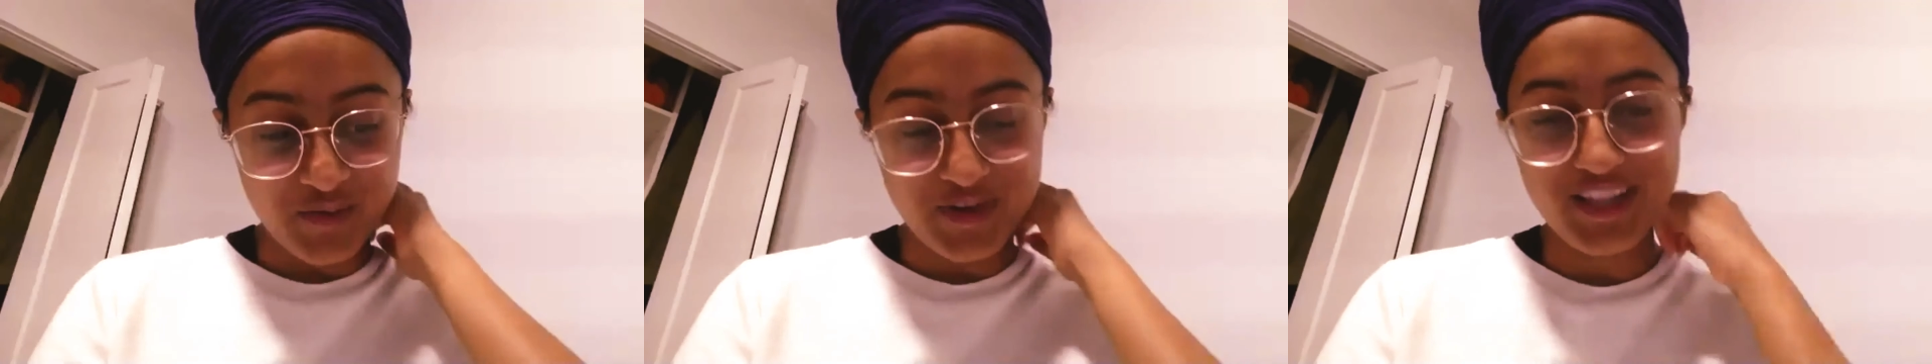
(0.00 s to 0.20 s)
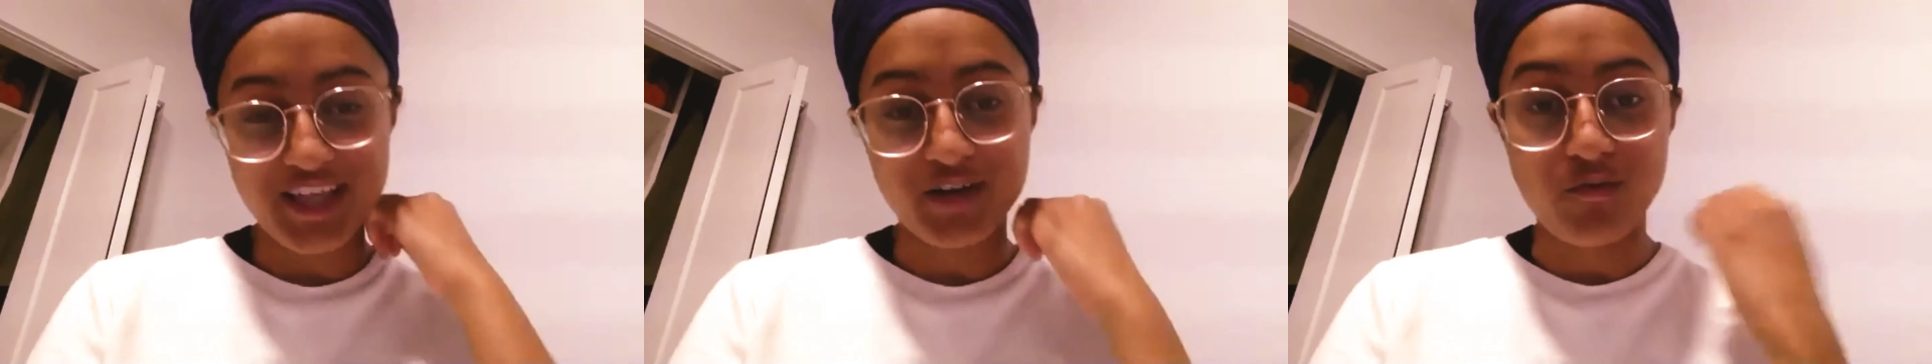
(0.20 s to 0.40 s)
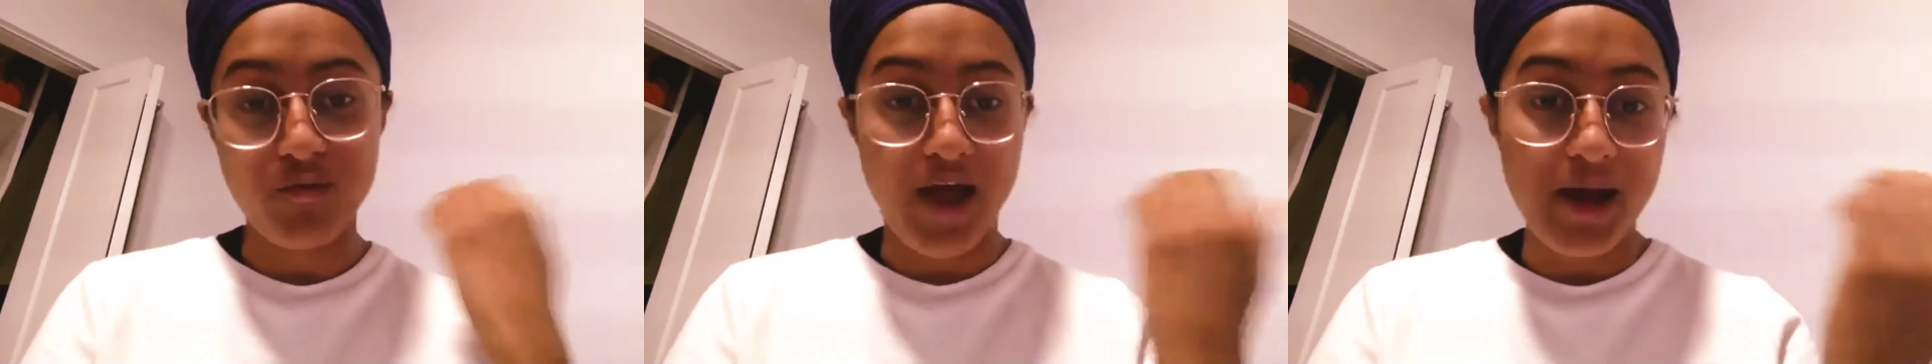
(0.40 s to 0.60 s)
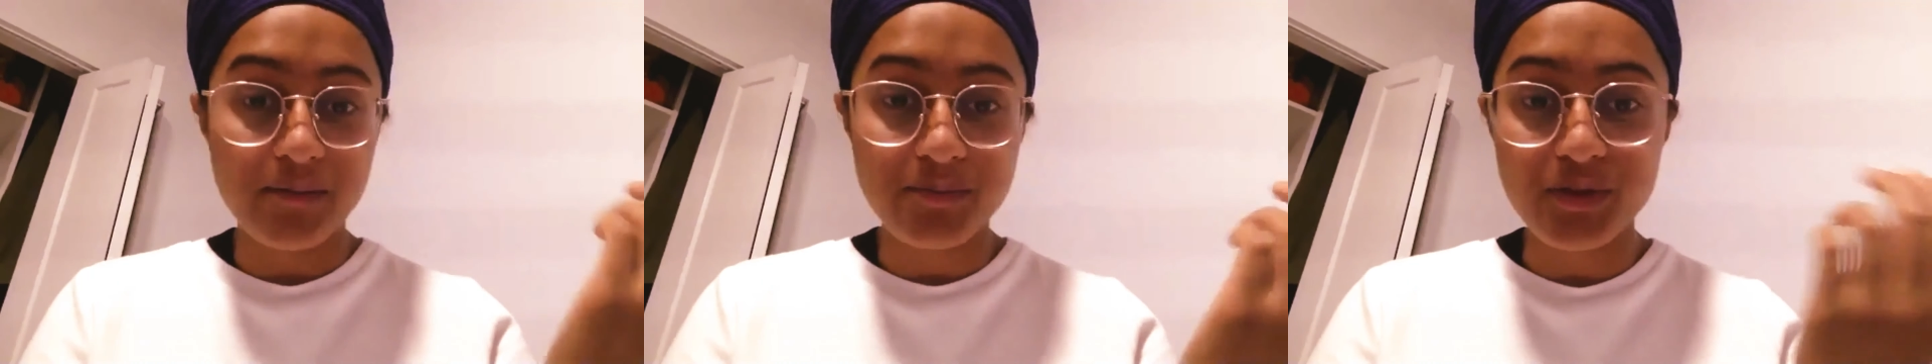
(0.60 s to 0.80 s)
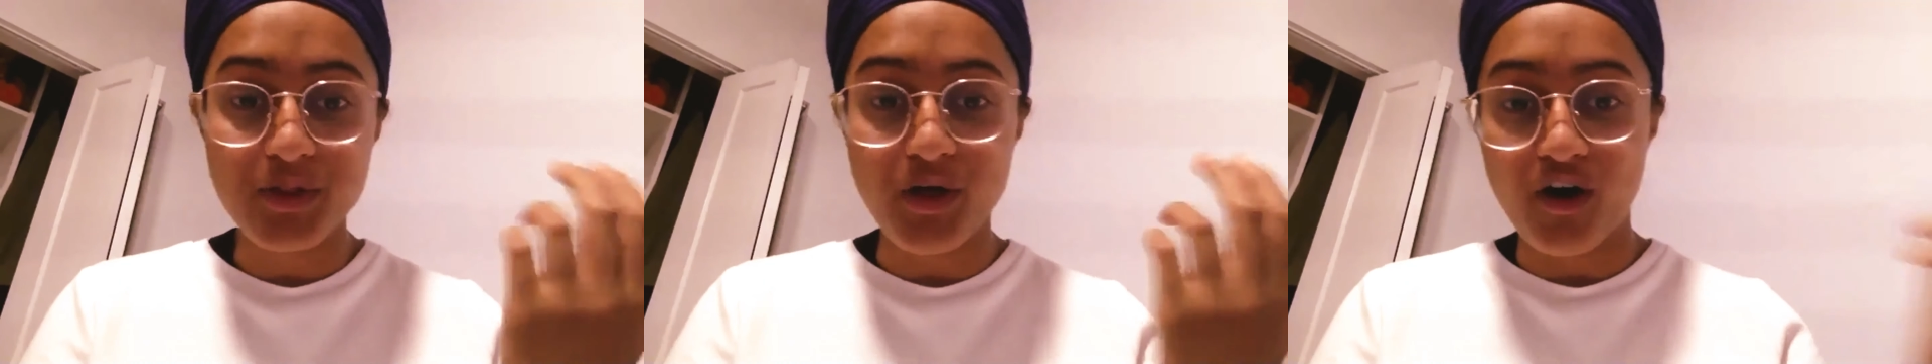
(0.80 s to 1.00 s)
want to
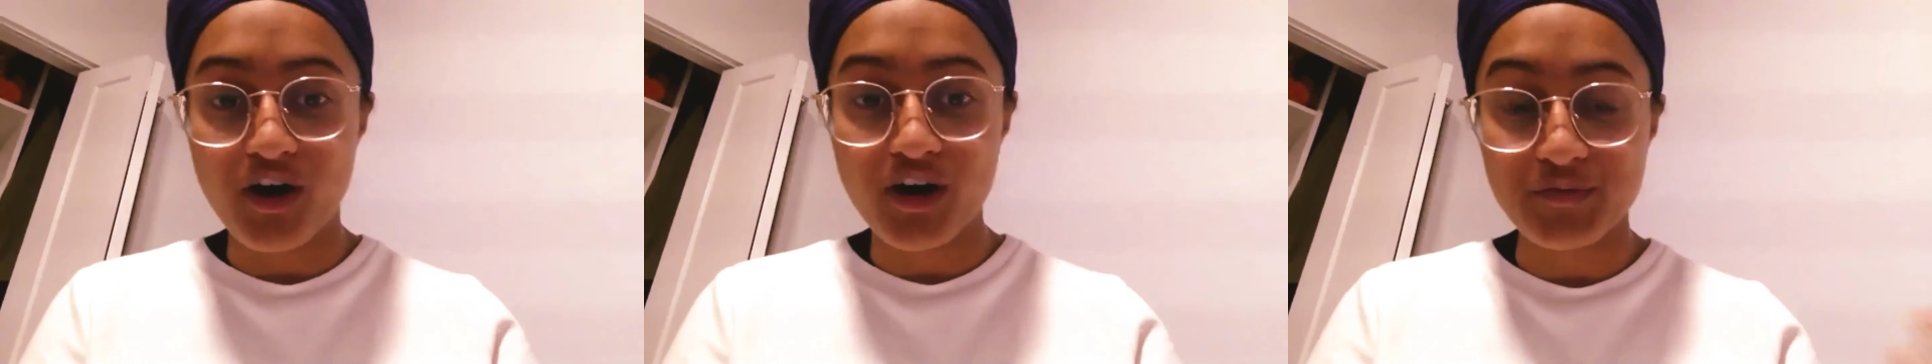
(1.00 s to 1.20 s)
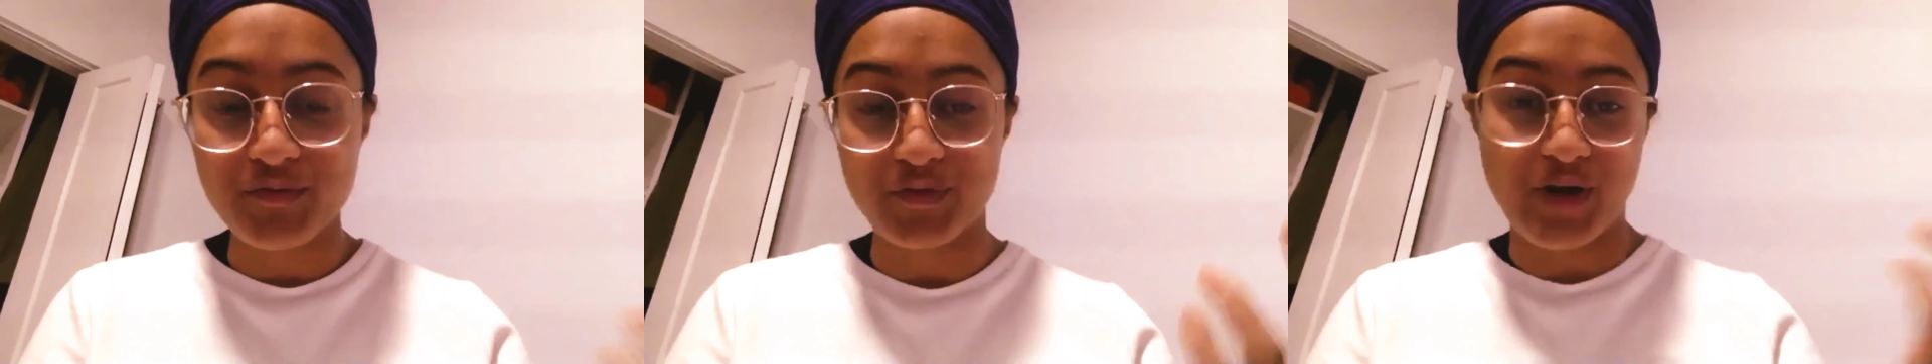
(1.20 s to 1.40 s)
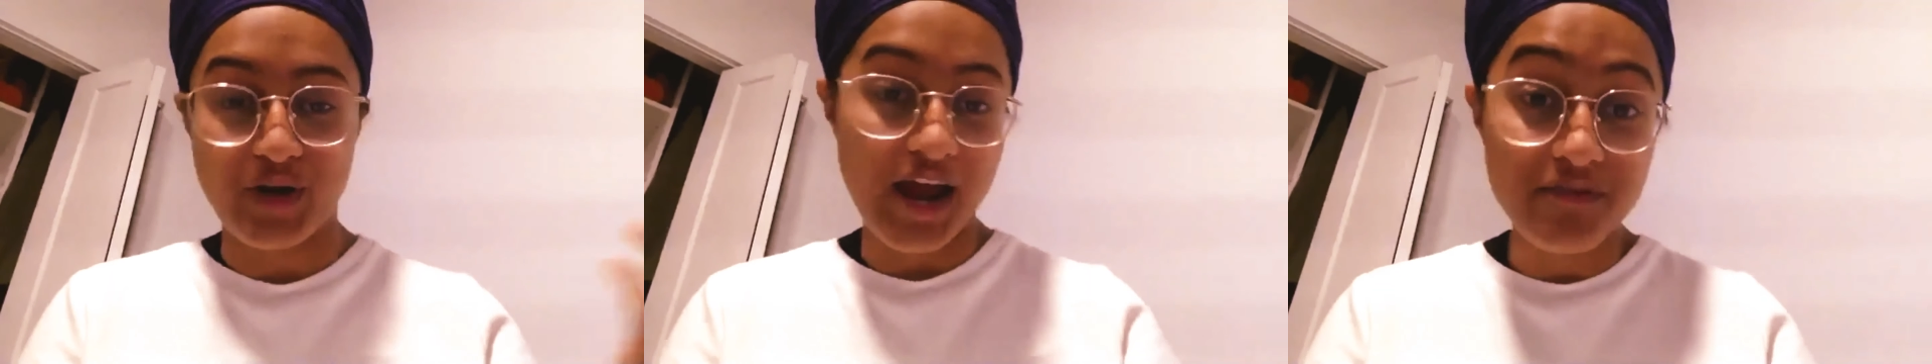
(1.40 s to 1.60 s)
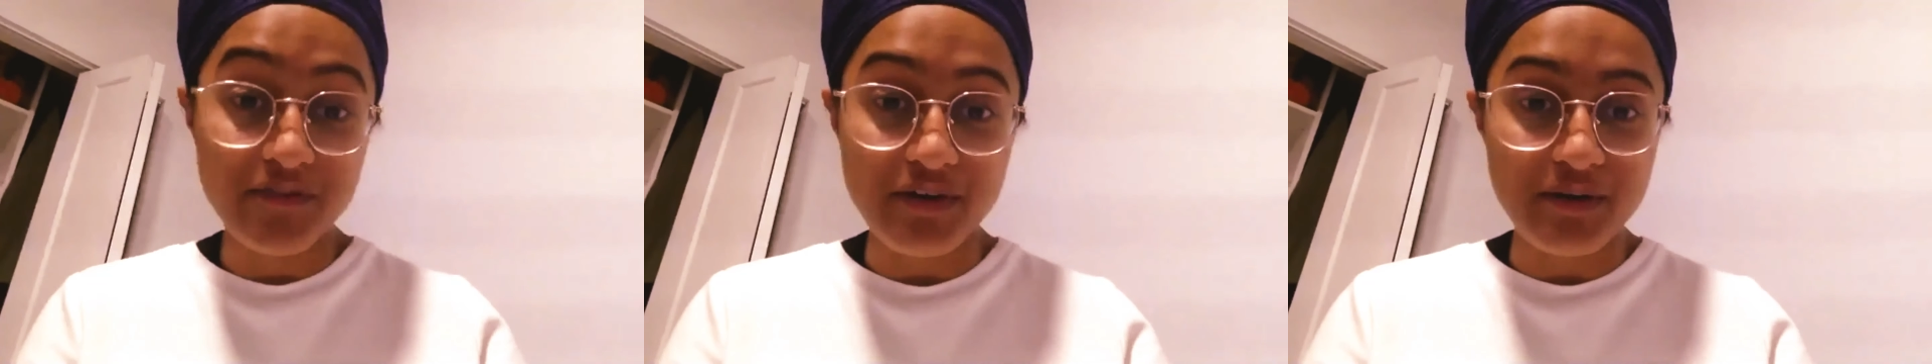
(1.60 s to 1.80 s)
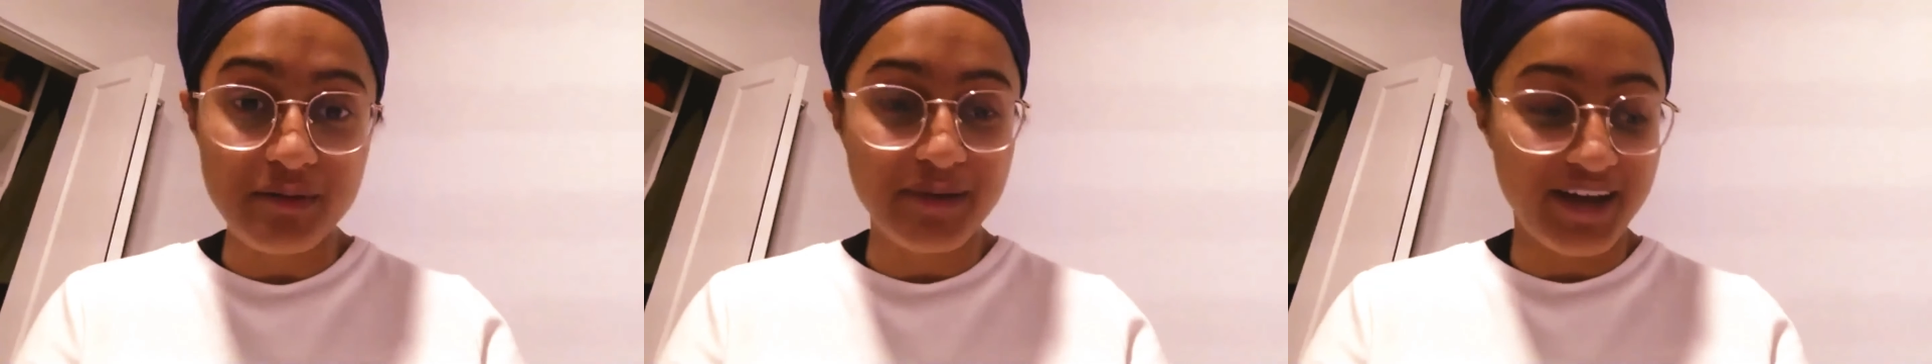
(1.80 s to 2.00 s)
ramble on
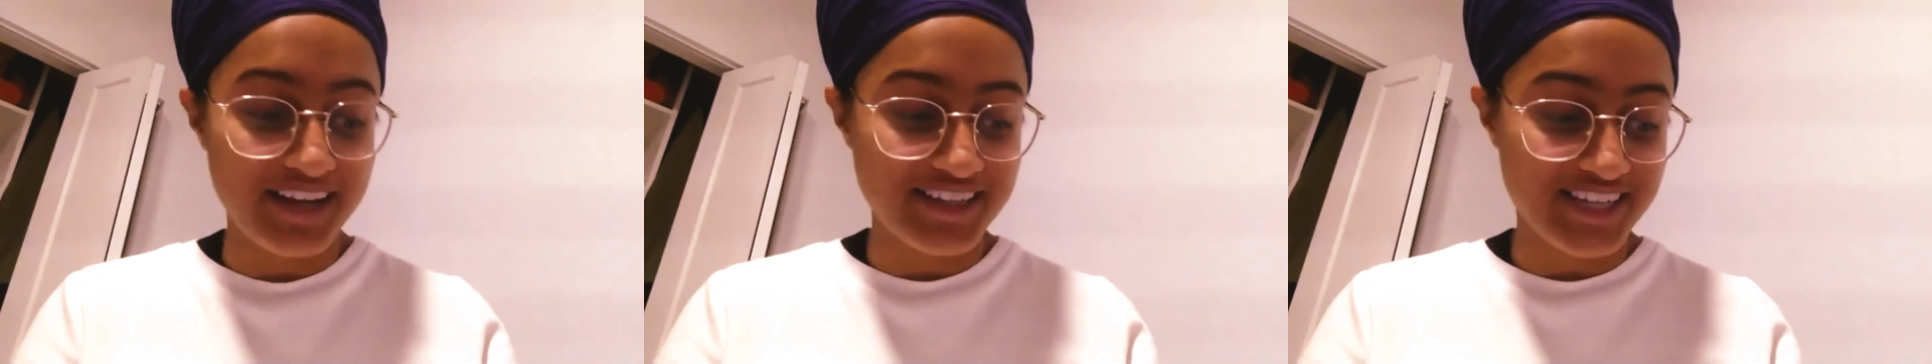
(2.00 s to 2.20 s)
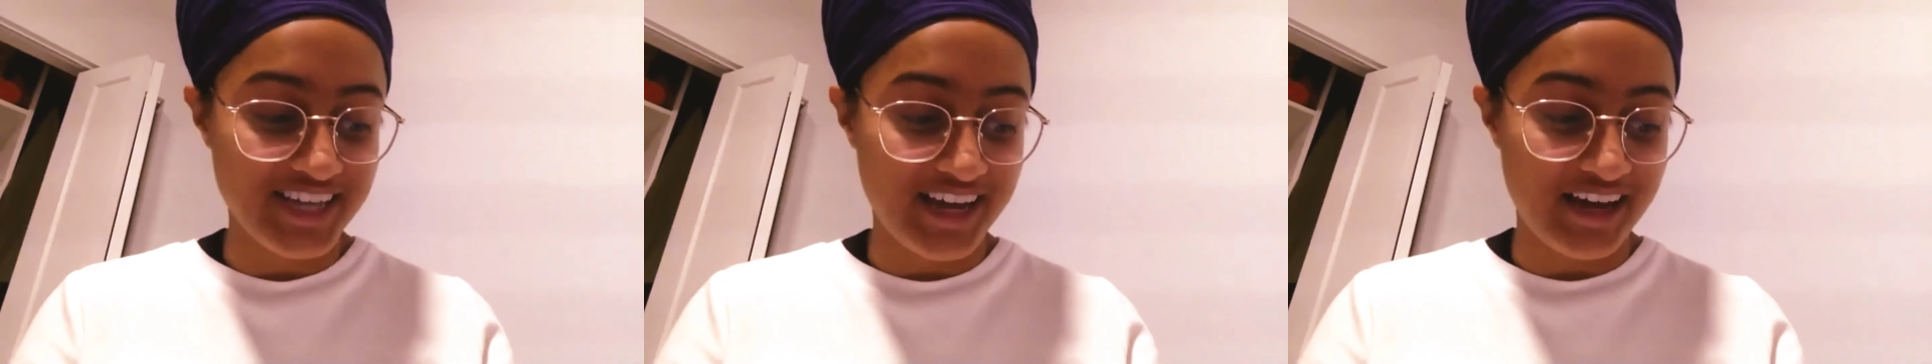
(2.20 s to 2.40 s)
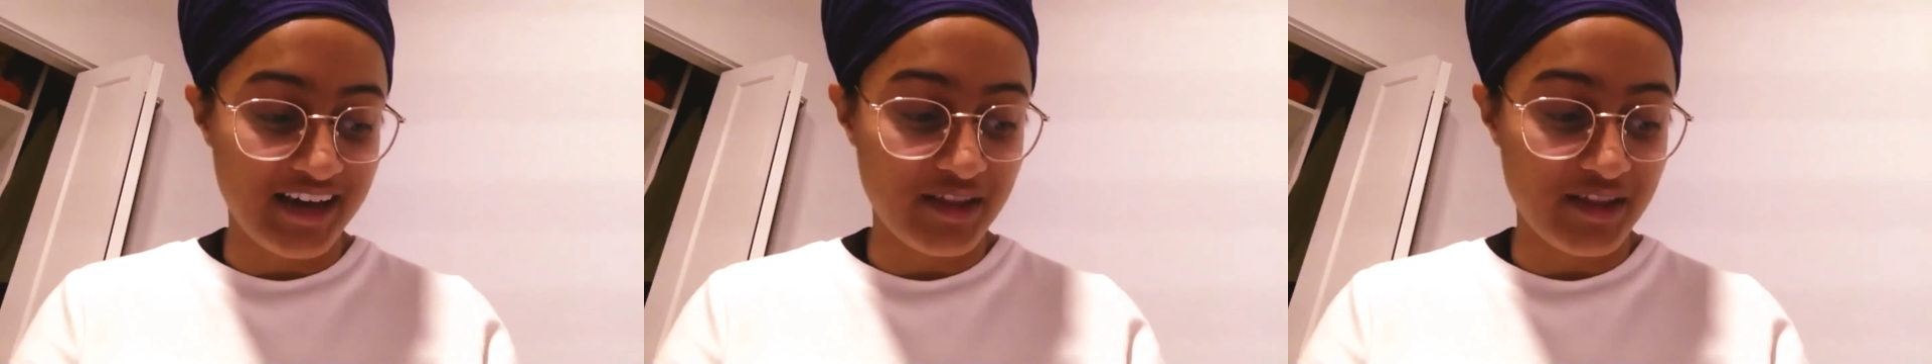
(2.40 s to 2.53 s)
forever, but